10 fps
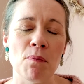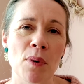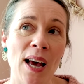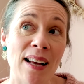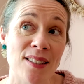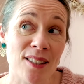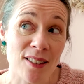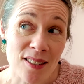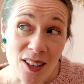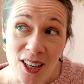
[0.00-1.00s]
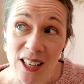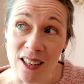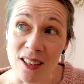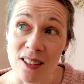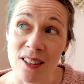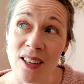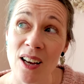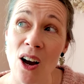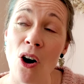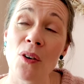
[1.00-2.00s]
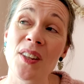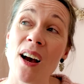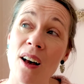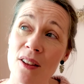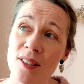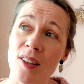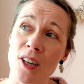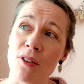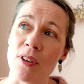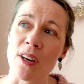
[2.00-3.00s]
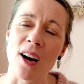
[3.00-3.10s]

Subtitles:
But as a designer, on the other side of it,